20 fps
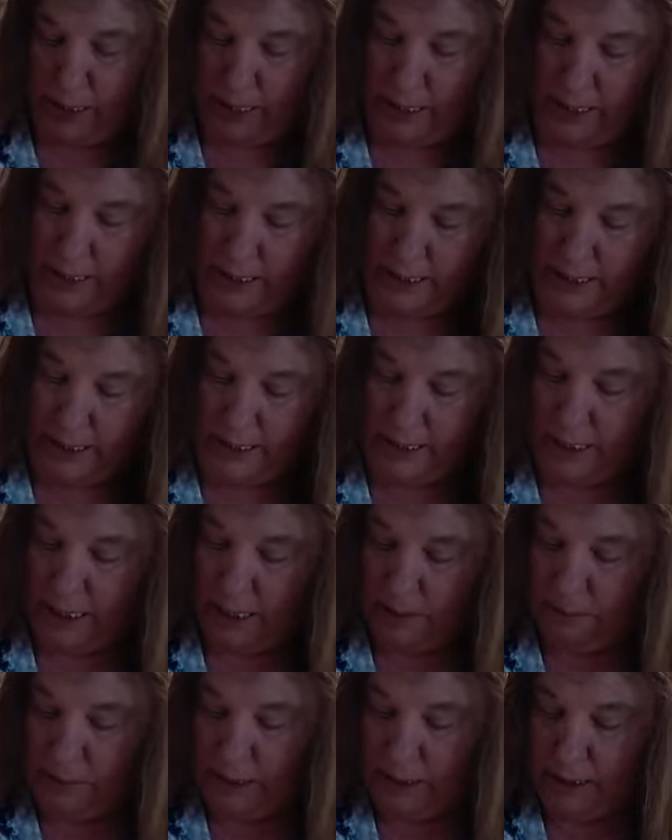and I come
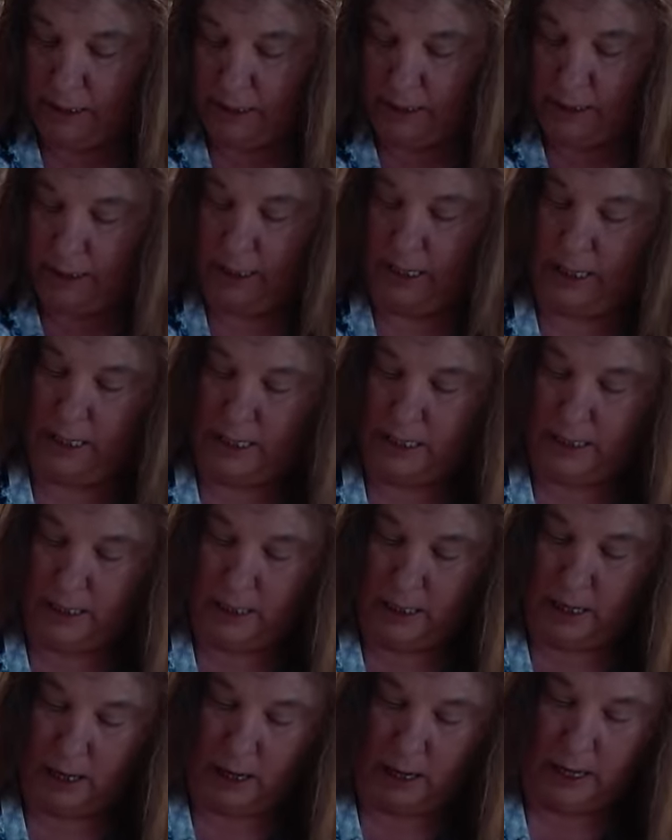in and
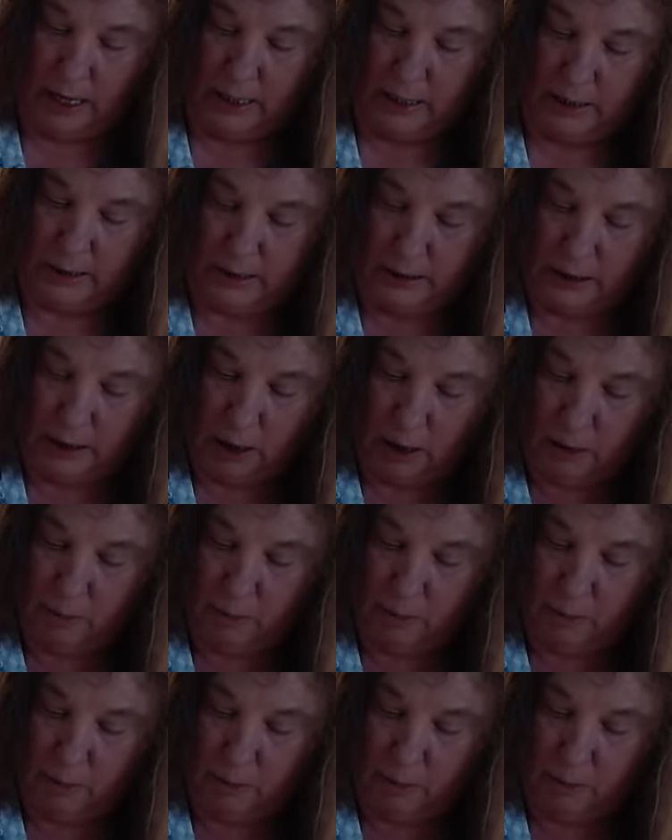I start